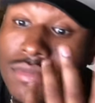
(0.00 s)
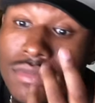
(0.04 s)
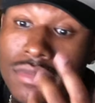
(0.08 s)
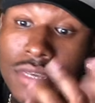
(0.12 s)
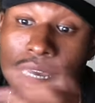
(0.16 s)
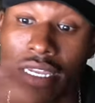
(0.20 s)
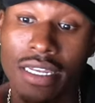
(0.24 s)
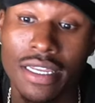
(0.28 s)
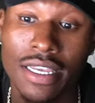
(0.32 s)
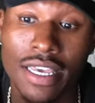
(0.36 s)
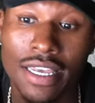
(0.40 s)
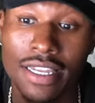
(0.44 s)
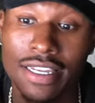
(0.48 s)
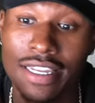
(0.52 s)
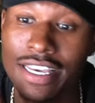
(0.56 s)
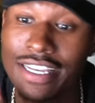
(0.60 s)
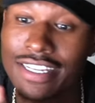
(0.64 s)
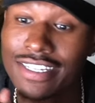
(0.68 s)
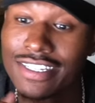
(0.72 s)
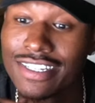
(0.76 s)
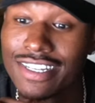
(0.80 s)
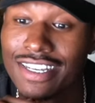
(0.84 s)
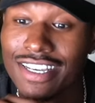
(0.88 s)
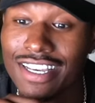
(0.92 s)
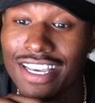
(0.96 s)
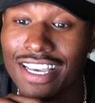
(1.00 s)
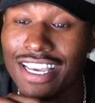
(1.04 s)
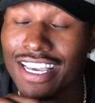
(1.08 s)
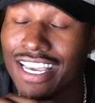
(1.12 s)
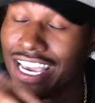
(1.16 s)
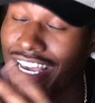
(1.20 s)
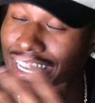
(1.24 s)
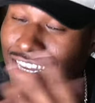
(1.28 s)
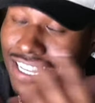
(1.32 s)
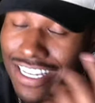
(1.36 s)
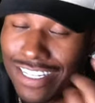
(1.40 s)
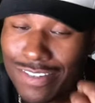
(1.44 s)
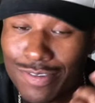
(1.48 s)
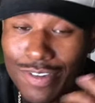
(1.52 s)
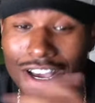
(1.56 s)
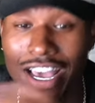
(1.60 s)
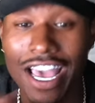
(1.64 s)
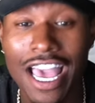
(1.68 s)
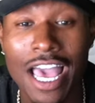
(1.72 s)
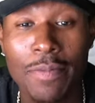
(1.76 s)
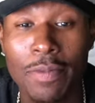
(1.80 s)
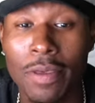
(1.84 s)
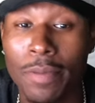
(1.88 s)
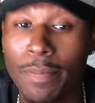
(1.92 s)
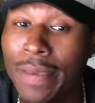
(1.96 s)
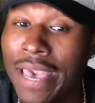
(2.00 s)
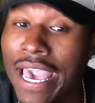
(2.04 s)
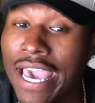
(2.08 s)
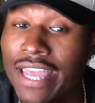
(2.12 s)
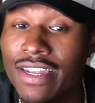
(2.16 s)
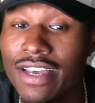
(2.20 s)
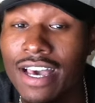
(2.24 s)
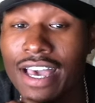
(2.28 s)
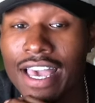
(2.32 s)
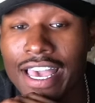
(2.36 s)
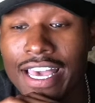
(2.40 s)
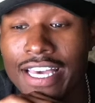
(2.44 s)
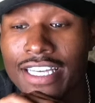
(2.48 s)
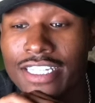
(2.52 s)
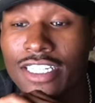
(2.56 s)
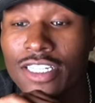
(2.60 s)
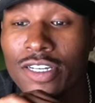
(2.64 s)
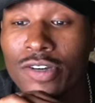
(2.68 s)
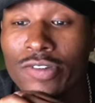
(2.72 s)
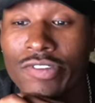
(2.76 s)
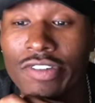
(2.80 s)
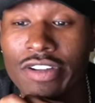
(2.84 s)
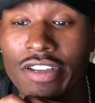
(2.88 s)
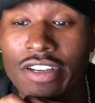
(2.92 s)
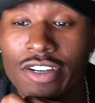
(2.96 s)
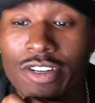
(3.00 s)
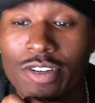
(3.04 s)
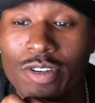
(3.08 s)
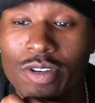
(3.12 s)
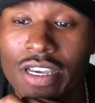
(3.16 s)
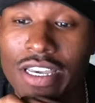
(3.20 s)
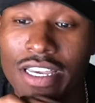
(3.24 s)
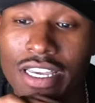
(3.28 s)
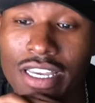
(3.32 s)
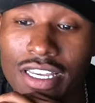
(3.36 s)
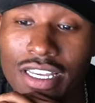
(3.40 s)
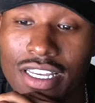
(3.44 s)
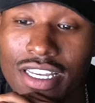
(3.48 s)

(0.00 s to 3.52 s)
And that's what happened. Packed the ass up real quick.